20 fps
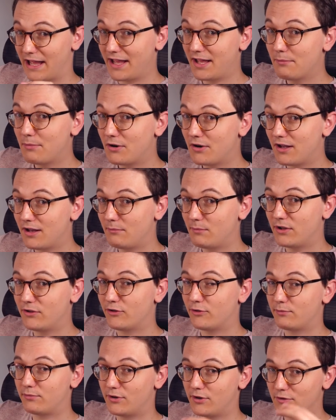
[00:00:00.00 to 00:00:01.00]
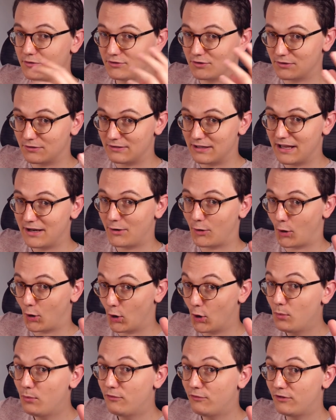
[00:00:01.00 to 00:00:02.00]
like about Elementor Pro, so that
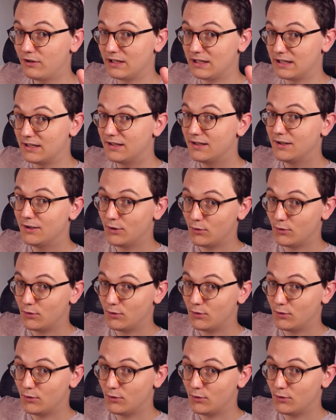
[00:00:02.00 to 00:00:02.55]
hopefully